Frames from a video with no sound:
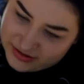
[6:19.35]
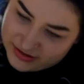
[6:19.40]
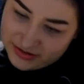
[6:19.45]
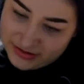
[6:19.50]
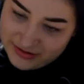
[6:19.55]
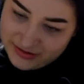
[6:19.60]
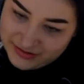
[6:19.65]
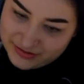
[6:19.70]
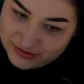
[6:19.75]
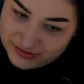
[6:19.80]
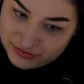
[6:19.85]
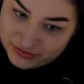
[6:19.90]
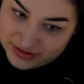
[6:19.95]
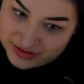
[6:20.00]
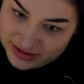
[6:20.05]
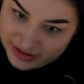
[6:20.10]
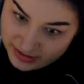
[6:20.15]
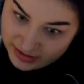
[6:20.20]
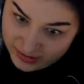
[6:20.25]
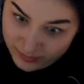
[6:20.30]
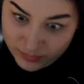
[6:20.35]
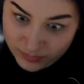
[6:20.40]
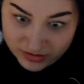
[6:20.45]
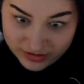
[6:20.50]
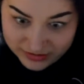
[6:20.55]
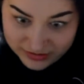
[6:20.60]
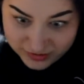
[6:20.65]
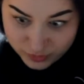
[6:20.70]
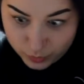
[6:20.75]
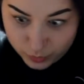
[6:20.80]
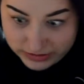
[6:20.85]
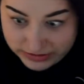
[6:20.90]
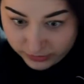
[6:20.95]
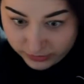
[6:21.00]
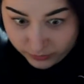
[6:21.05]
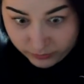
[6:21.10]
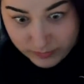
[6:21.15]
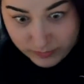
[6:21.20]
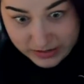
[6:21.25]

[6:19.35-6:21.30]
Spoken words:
I need to tame these wild